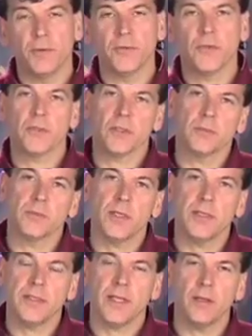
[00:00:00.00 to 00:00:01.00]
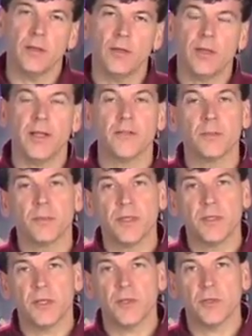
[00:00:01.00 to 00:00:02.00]
systems, let's take a look at some
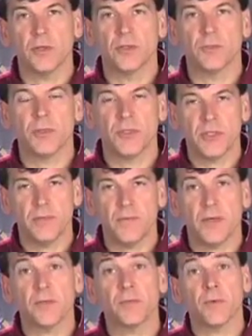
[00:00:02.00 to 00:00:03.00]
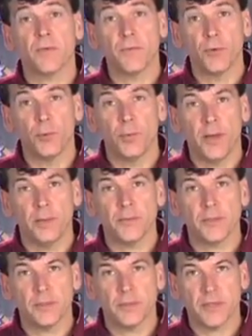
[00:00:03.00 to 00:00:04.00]
additional specifics for fuel
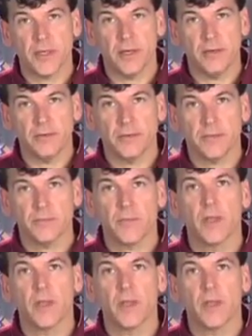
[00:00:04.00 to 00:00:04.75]
pumps themselves.